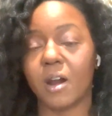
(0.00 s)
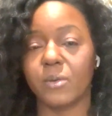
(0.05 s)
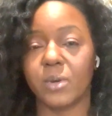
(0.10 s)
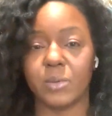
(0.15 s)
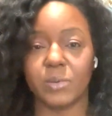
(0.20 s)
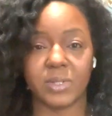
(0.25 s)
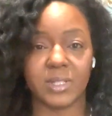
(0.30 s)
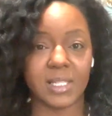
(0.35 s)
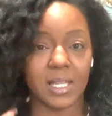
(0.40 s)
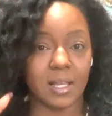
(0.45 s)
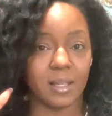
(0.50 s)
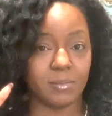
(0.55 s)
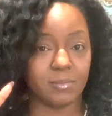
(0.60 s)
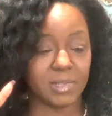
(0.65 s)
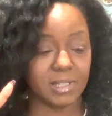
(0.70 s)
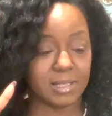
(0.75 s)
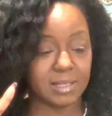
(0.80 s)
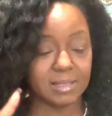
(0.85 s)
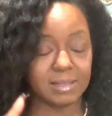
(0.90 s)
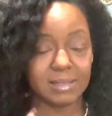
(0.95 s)
We would tell them
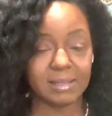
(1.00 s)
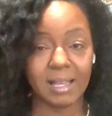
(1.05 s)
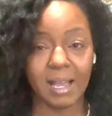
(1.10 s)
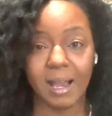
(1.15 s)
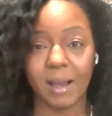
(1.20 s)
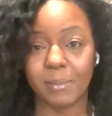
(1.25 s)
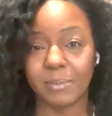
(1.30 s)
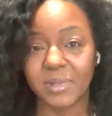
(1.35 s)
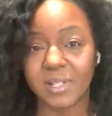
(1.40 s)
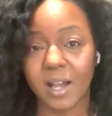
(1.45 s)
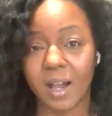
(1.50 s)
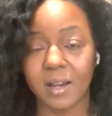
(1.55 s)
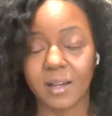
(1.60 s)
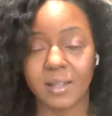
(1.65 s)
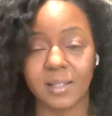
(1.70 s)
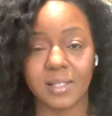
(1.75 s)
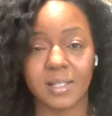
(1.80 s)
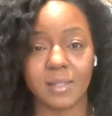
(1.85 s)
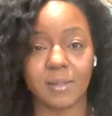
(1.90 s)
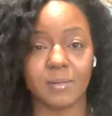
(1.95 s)
to stop
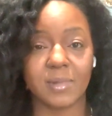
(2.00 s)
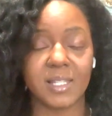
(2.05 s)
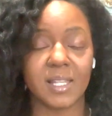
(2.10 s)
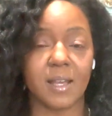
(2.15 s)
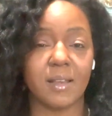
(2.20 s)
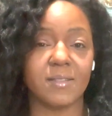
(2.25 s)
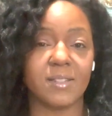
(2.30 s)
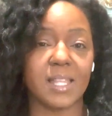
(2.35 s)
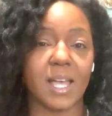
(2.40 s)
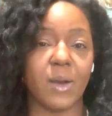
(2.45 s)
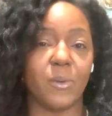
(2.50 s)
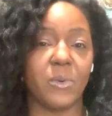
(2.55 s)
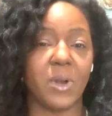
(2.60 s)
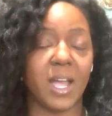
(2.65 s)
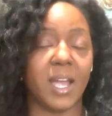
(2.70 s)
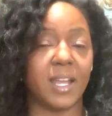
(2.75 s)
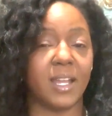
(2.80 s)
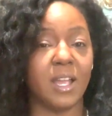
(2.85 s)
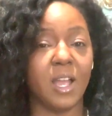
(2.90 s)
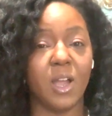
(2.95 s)
talking to themselves that
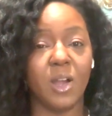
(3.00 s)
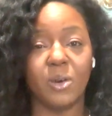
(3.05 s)
way.